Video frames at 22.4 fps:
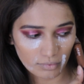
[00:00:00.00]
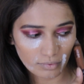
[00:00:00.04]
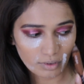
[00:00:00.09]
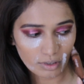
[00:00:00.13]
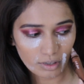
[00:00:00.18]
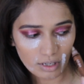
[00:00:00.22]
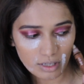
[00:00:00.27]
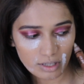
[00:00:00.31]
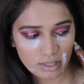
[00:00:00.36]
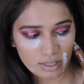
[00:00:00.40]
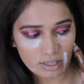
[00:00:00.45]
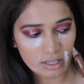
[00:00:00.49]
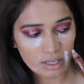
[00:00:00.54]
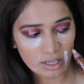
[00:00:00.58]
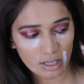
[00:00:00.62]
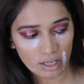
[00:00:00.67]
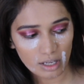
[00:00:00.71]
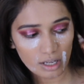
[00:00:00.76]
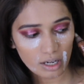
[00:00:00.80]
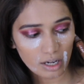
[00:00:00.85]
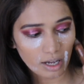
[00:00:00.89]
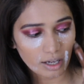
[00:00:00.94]
You can
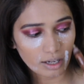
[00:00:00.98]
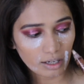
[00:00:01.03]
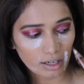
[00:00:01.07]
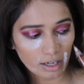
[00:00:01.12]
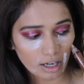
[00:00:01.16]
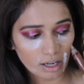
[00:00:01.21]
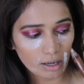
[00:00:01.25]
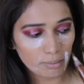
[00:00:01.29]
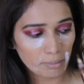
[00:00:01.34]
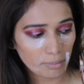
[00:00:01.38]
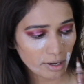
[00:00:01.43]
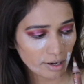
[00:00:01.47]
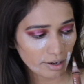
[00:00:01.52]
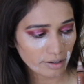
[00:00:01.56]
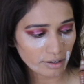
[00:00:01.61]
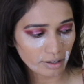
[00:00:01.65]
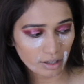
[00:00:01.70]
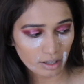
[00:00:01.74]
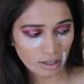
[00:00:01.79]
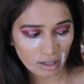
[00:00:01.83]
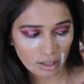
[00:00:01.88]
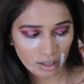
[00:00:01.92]
see like a little bit.
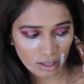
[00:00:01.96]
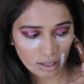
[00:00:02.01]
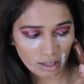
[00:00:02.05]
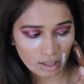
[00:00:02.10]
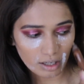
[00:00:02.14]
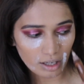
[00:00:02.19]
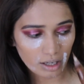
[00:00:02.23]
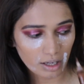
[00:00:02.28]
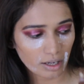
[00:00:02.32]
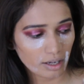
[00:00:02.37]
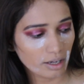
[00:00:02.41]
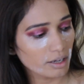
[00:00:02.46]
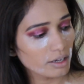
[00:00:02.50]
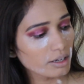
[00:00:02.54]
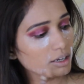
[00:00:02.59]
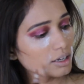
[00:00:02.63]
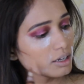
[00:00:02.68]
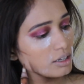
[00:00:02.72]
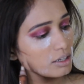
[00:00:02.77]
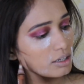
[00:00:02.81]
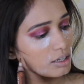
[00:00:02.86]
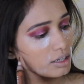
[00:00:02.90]

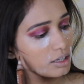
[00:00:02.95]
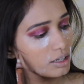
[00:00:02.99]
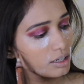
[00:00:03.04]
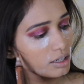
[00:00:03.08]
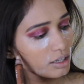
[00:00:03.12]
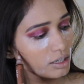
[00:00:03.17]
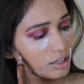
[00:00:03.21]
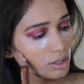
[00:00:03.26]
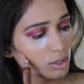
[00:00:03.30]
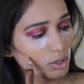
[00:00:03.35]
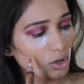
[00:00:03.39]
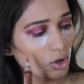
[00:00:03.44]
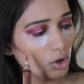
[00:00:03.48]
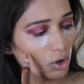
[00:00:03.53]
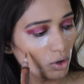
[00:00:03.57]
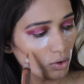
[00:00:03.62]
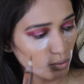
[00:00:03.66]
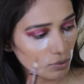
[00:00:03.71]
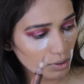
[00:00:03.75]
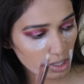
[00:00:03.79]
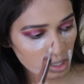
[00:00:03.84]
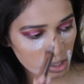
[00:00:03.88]
And
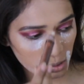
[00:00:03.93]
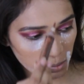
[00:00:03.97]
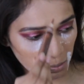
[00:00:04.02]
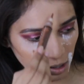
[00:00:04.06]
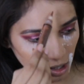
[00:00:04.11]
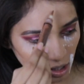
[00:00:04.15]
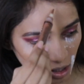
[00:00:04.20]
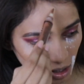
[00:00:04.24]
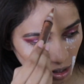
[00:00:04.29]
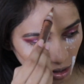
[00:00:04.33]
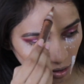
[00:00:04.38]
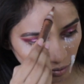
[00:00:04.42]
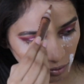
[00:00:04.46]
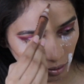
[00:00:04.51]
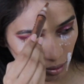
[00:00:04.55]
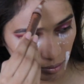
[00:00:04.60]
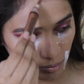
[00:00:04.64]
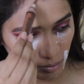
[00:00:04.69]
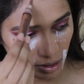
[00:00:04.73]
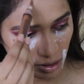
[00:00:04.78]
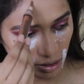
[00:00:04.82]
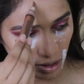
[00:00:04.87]
always be
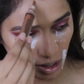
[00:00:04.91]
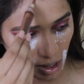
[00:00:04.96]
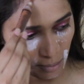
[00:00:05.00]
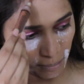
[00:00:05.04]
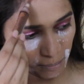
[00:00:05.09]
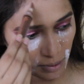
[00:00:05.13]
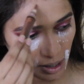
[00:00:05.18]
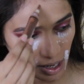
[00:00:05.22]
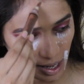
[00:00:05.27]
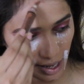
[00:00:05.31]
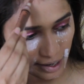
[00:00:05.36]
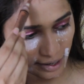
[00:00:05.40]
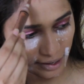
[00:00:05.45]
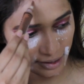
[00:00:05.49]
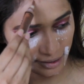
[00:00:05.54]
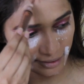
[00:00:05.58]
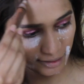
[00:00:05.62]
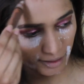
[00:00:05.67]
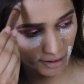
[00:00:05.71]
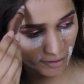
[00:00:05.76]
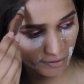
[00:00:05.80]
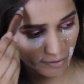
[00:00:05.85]
careful with
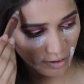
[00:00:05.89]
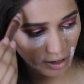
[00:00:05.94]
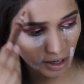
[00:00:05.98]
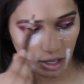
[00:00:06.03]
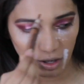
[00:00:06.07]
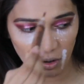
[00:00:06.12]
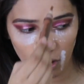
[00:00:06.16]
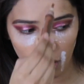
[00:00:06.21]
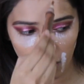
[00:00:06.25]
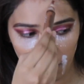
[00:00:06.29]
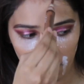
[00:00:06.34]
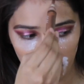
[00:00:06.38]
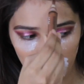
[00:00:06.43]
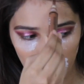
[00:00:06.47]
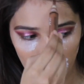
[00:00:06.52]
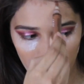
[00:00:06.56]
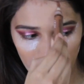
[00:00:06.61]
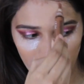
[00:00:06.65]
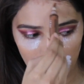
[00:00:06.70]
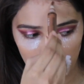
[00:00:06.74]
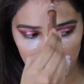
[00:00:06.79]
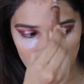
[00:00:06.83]
applying. The way you are
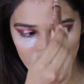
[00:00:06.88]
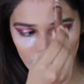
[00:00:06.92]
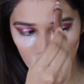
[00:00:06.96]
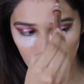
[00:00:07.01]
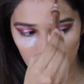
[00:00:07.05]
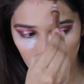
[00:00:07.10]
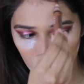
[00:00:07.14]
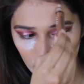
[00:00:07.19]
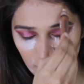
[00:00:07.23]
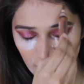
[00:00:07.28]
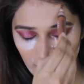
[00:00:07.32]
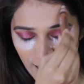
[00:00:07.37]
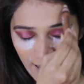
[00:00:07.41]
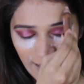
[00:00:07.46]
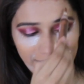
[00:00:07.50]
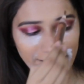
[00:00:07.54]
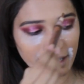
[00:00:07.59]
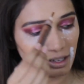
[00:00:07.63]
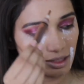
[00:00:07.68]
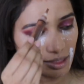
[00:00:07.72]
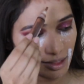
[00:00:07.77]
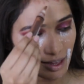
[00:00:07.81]
applying, it's gonna
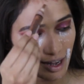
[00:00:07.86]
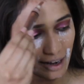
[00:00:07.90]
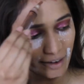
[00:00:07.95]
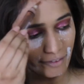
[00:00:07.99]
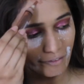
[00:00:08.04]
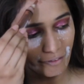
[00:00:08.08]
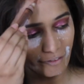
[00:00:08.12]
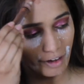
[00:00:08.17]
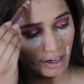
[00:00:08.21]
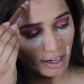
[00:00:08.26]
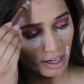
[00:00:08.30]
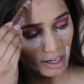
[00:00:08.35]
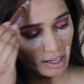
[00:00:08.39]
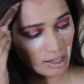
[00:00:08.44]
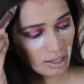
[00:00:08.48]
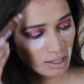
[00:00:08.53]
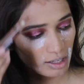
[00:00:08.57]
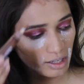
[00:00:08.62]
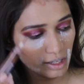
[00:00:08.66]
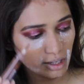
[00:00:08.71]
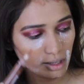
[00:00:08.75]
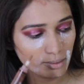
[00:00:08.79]
blend in that way.
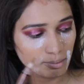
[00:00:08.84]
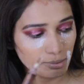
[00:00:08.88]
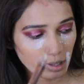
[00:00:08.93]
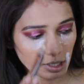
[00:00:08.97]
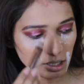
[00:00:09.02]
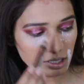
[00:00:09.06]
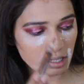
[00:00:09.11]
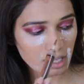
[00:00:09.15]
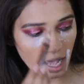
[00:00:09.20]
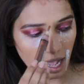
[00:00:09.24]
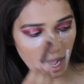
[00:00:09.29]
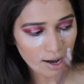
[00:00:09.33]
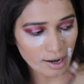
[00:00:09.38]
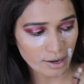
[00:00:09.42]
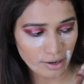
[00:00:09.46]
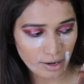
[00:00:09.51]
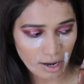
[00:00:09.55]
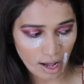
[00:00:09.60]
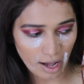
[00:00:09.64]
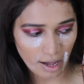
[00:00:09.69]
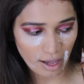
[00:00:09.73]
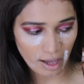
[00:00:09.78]
Because
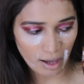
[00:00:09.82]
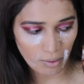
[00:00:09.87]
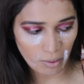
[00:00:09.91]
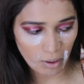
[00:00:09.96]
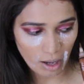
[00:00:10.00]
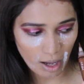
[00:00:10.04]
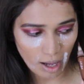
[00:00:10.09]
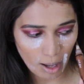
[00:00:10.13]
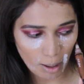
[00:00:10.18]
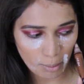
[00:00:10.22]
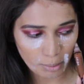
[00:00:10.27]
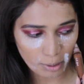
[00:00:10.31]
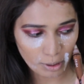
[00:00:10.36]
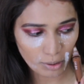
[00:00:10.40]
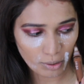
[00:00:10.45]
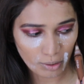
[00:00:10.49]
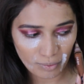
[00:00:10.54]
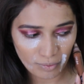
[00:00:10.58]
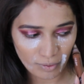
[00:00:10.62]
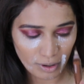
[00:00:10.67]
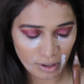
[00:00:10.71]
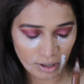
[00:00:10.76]
I have a habit
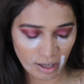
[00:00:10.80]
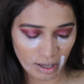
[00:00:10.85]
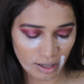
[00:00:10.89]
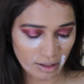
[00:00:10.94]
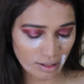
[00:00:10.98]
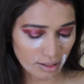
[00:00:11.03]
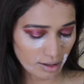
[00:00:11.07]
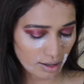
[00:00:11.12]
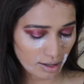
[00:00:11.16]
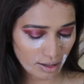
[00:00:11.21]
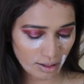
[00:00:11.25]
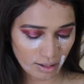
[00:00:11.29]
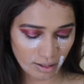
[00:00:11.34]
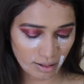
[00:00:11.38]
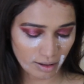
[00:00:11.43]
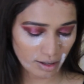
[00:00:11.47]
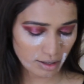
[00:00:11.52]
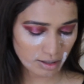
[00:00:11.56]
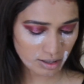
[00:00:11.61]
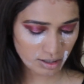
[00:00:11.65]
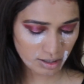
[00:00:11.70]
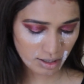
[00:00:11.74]
of it and then
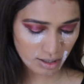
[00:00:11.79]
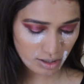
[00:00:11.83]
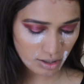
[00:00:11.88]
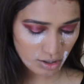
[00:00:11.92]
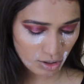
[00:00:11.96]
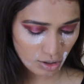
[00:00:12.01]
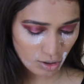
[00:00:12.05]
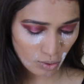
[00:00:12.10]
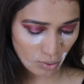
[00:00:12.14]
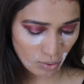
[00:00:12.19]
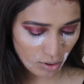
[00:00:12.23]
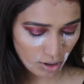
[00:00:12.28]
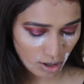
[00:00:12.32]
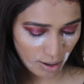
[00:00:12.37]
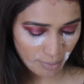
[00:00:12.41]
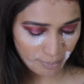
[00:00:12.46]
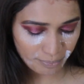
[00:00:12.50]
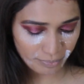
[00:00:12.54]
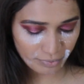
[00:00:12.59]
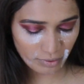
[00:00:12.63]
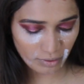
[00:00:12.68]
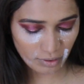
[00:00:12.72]
it's screwed up.
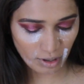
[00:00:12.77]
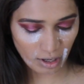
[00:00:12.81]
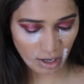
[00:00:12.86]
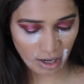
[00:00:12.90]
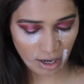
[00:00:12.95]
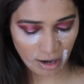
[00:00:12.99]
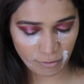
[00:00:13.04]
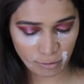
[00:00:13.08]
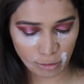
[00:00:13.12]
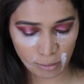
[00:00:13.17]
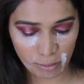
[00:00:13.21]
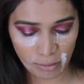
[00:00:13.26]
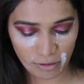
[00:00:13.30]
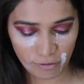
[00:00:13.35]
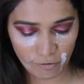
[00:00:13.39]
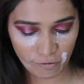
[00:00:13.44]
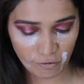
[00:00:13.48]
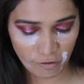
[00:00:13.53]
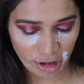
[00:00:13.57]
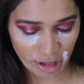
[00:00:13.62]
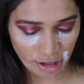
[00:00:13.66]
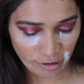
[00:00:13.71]
I have to be
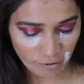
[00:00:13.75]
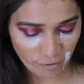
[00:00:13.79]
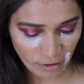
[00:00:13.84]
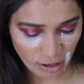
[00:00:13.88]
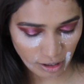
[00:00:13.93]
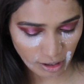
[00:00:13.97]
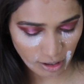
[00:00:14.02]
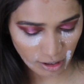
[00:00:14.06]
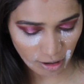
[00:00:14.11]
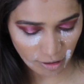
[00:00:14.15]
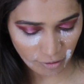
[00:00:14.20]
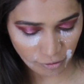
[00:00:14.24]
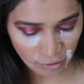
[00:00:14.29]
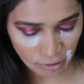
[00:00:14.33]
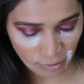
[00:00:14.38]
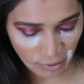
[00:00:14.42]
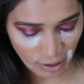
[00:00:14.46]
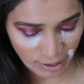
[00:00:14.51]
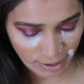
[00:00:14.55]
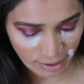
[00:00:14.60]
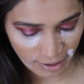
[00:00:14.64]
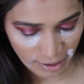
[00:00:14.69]
very careful
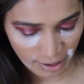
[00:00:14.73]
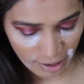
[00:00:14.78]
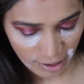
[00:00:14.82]
while